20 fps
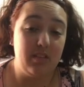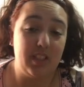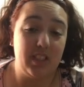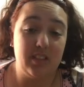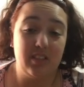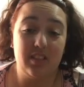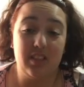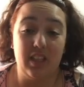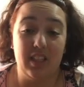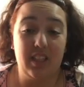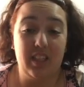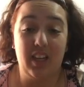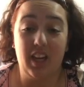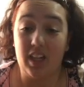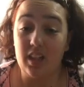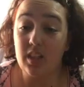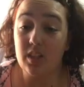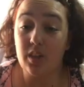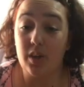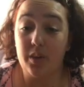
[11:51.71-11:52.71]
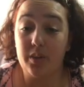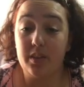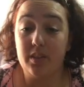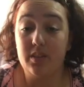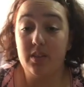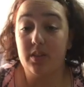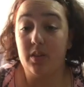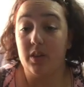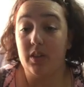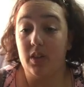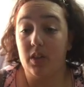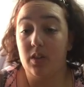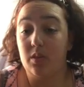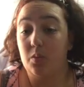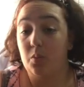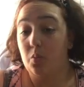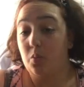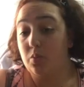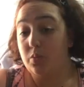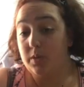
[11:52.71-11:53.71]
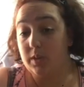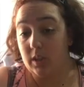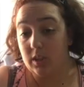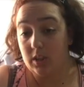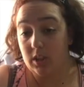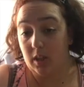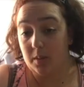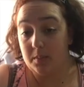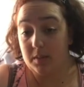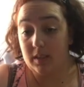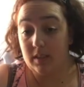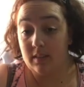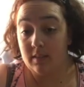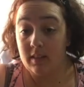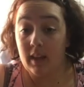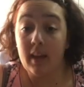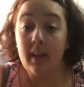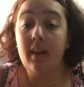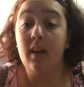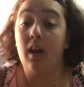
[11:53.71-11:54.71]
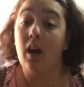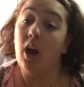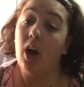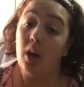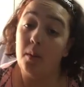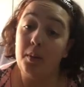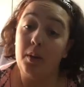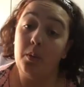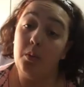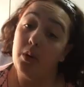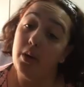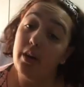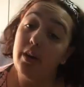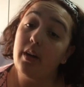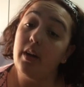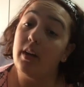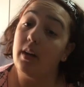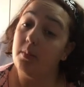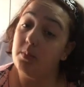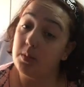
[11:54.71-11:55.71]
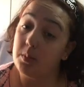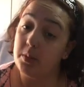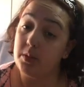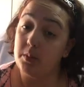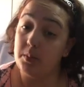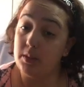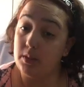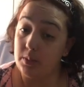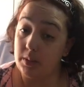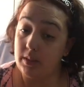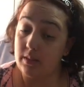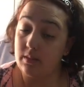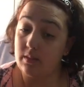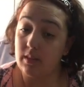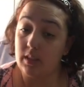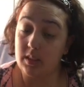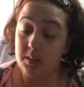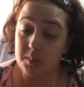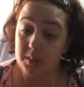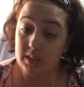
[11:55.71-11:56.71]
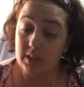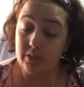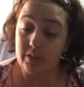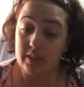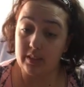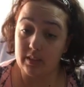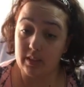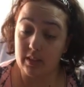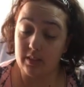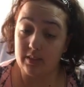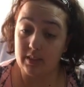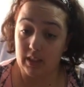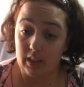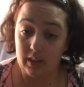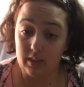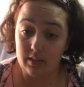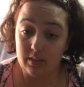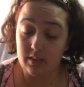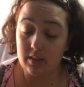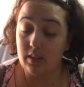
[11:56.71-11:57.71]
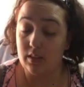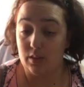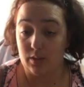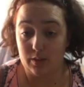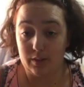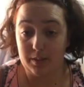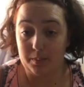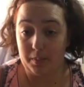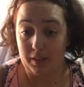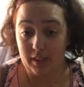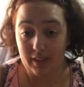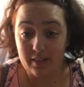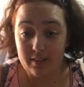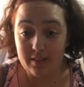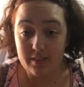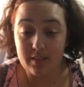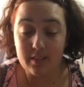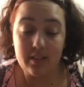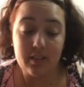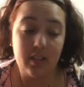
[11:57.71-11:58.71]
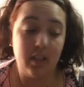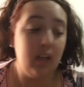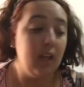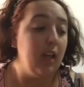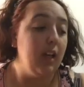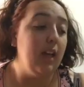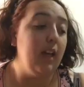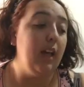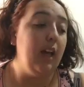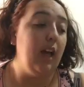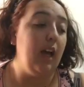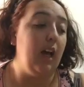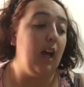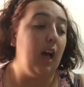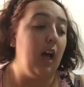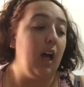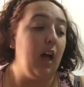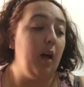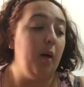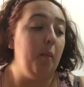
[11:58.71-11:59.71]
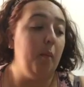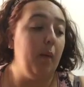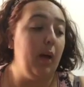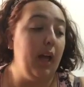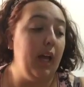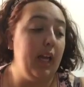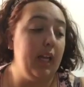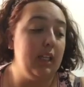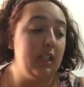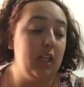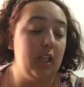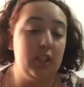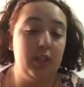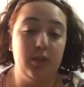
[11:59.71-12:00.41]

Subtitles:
that's like color-coded, so I know certain times of the day I'm at work and I'm supposed to be doing a specific set of tasks and not something else. And I